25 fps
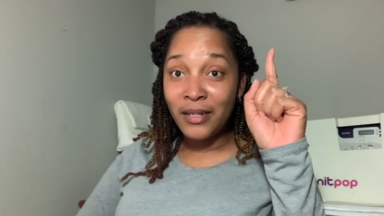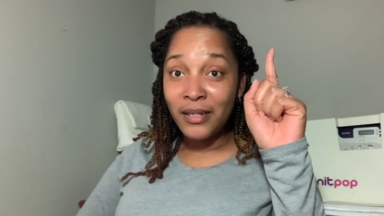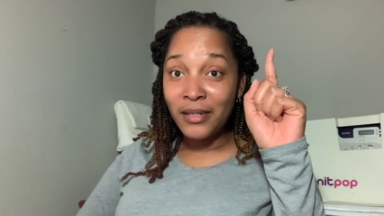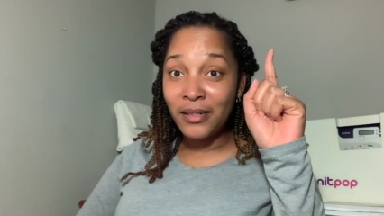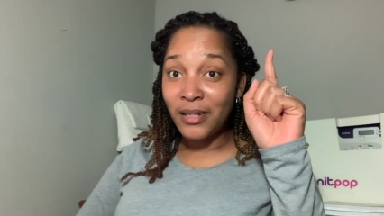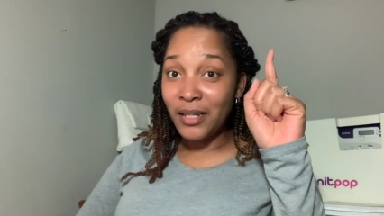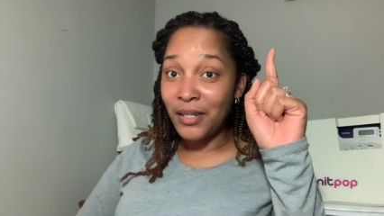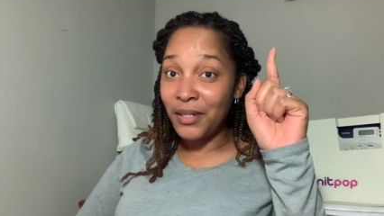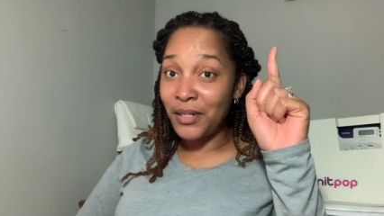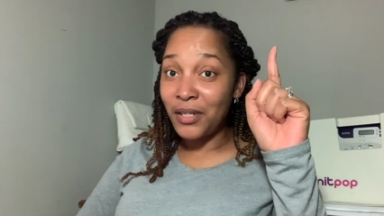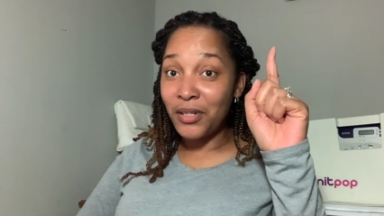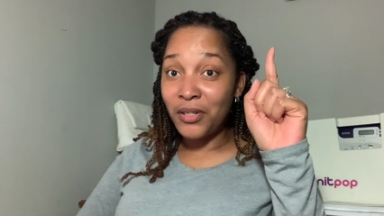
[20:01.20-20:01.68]

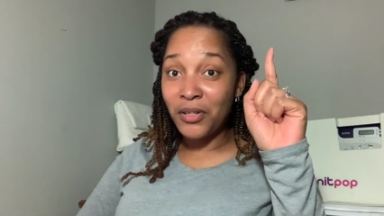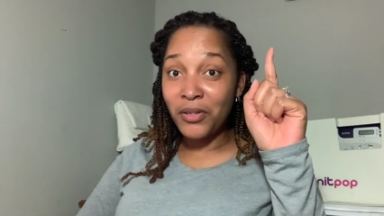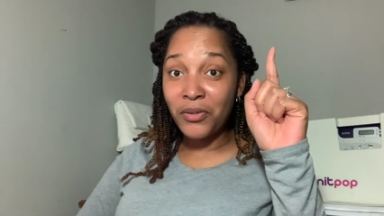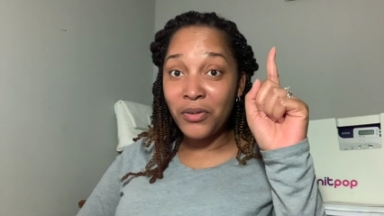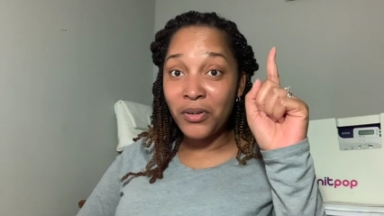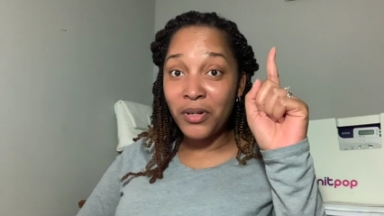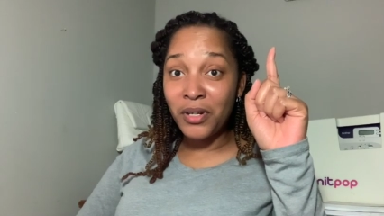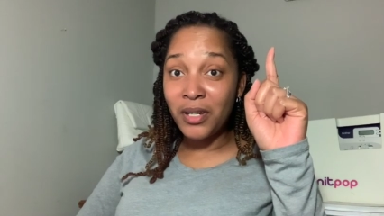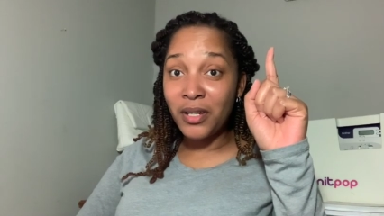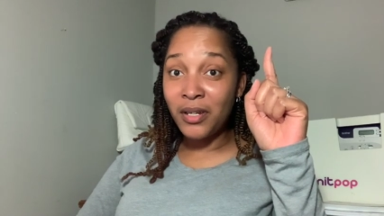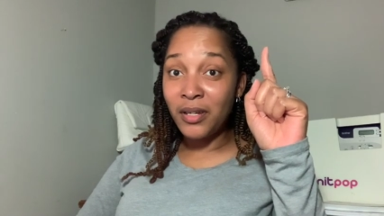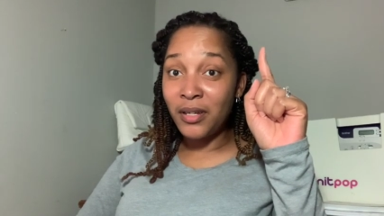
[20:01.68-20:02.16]
They didn't
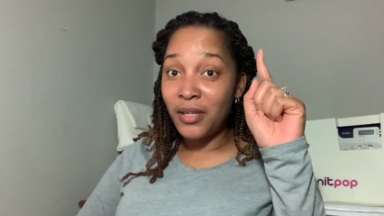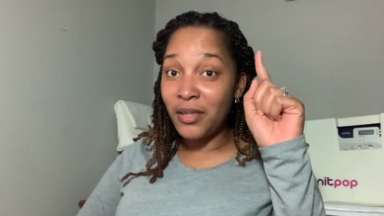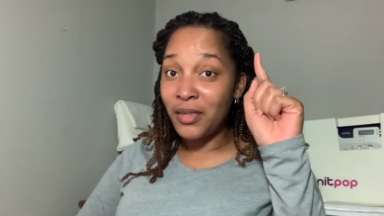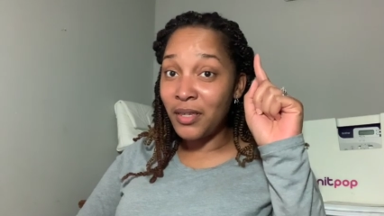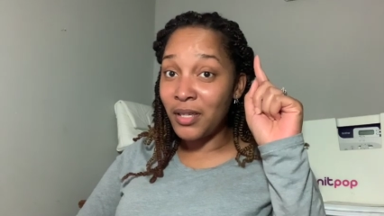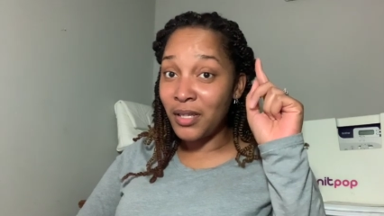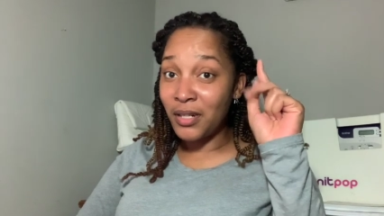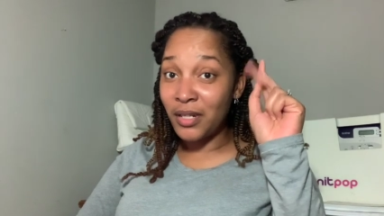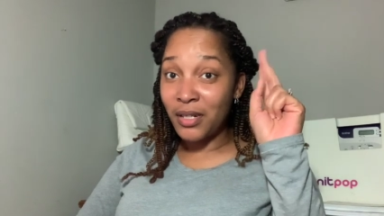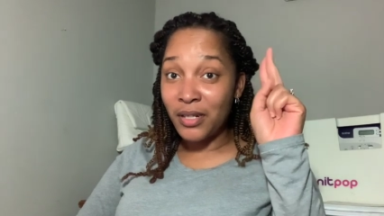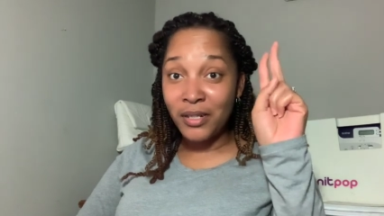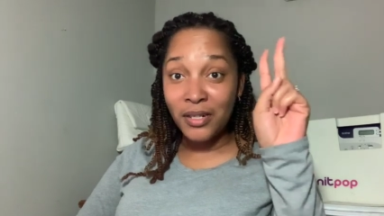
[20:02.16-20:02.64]
agree.
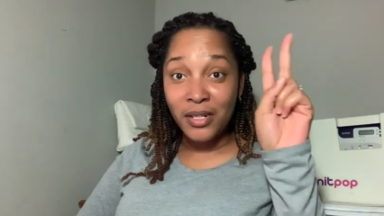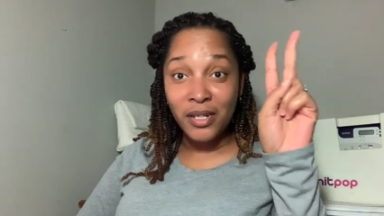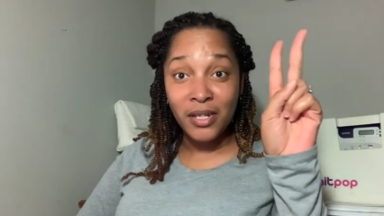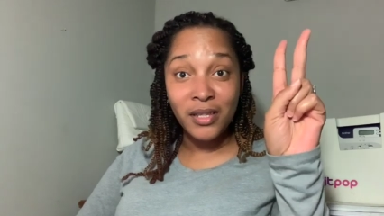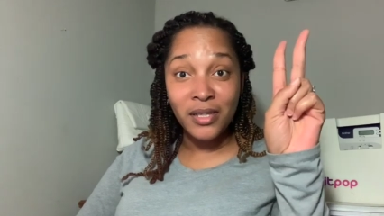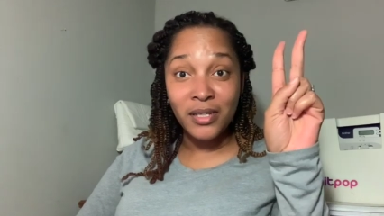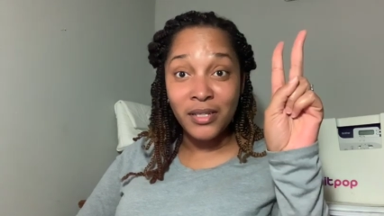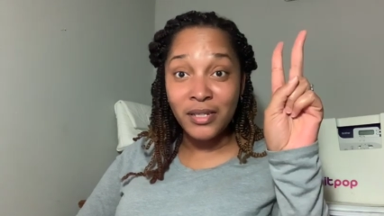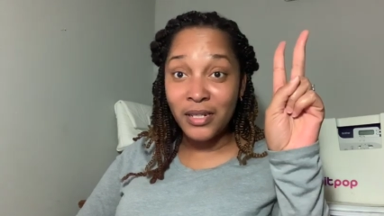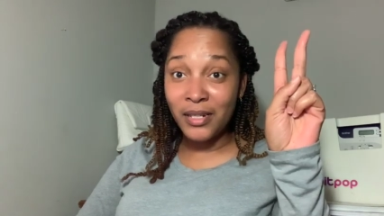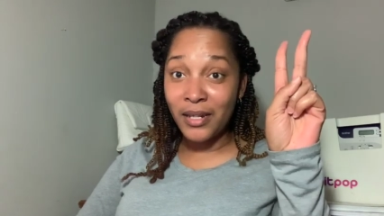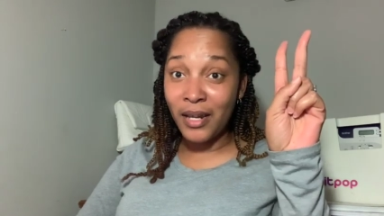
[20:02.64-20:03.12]
Then
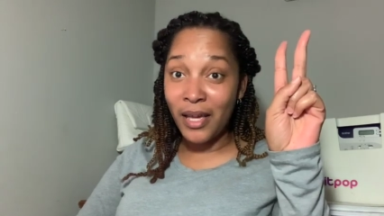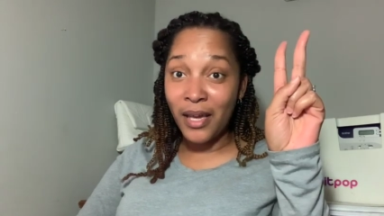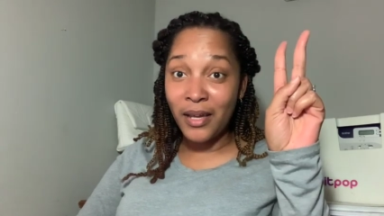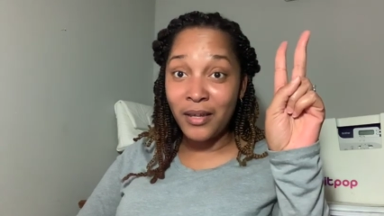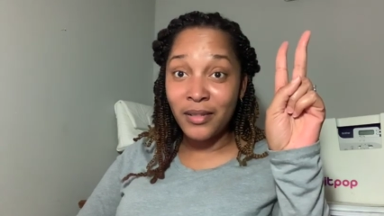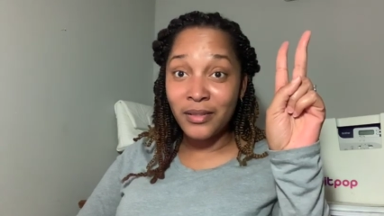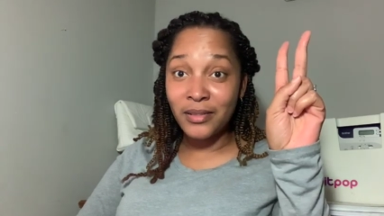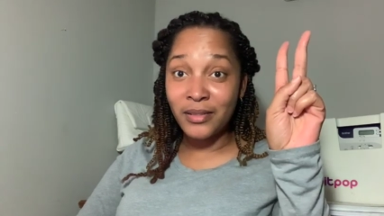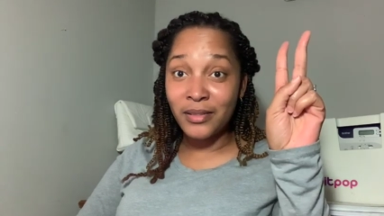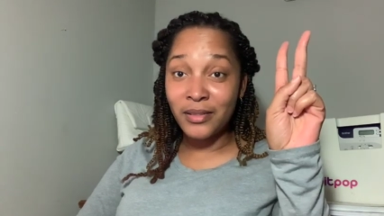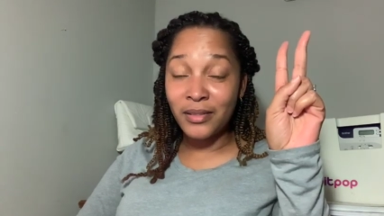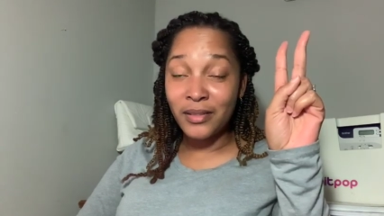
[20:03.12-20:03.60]
another
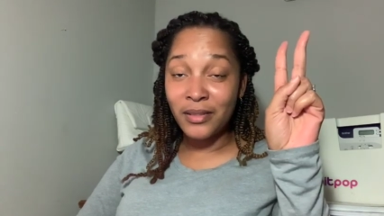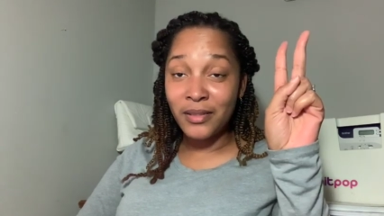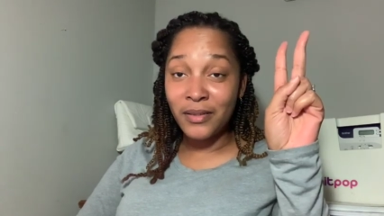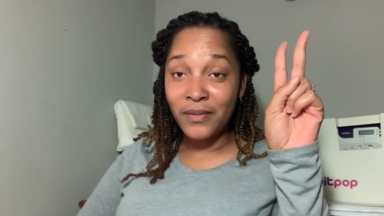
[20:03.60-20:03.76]
denounced.